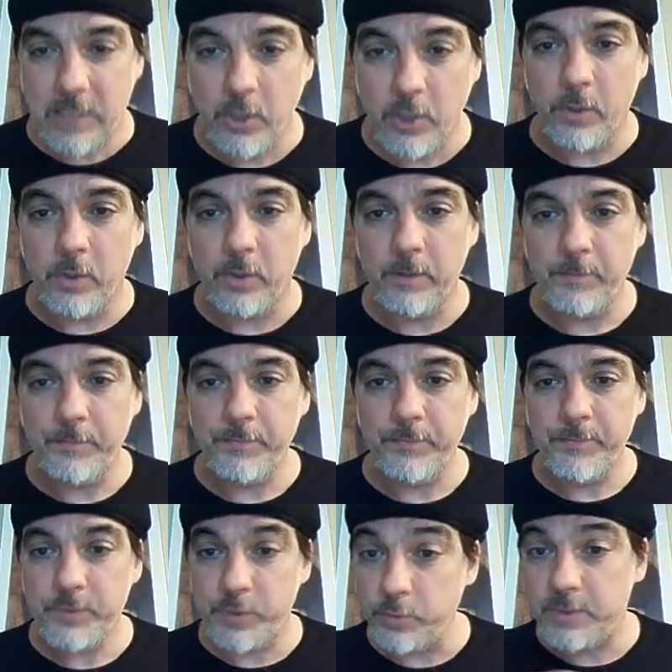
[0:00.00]

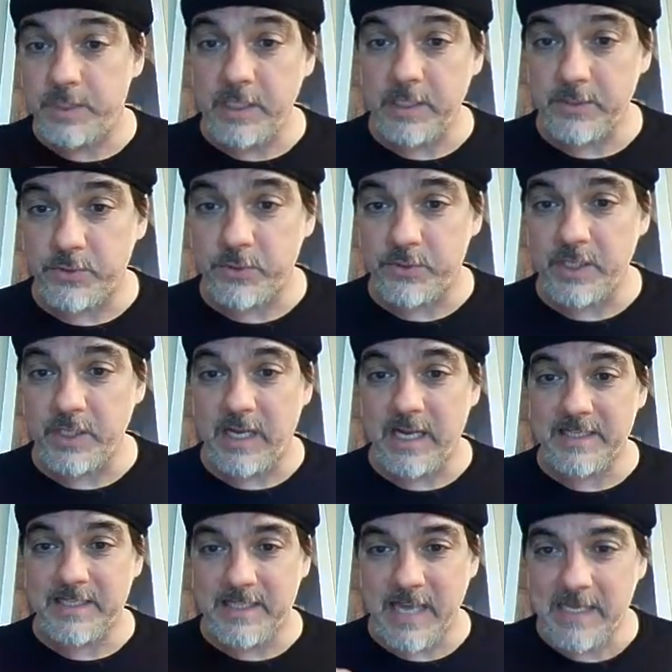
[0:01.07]
two T's. You see,
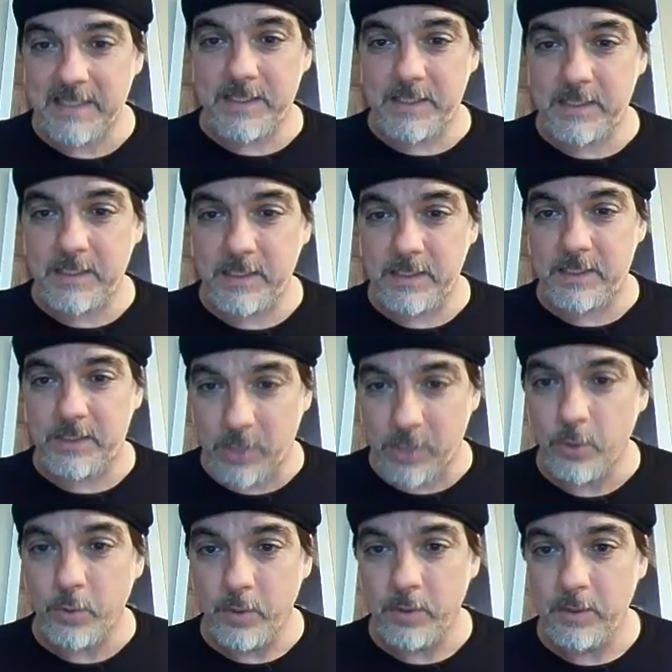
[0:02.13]

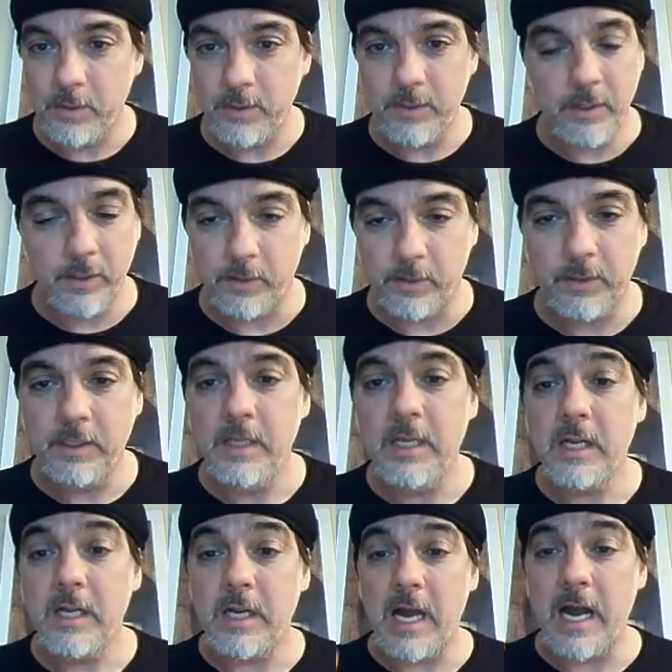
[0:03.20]
cassetto. No,
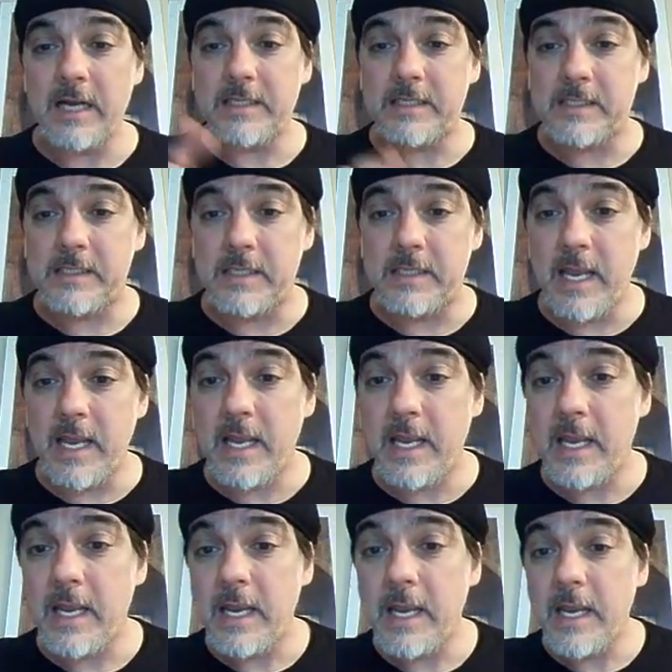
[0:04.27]

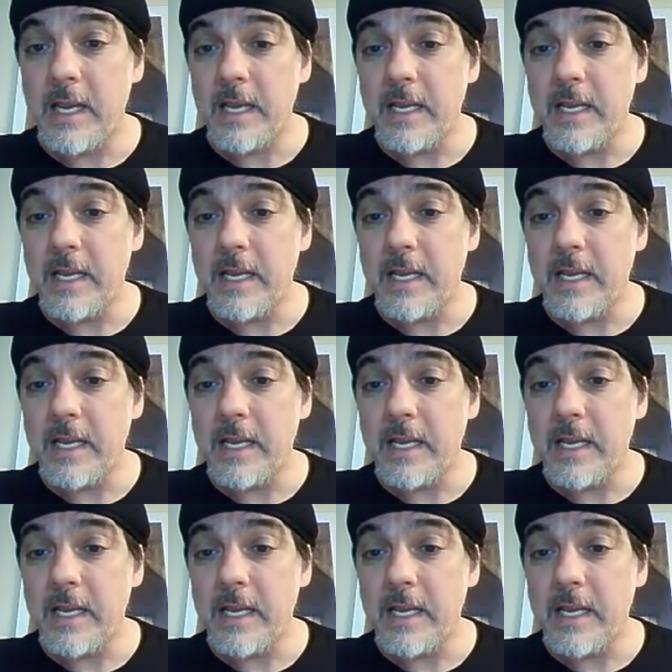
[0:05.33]
cassetto,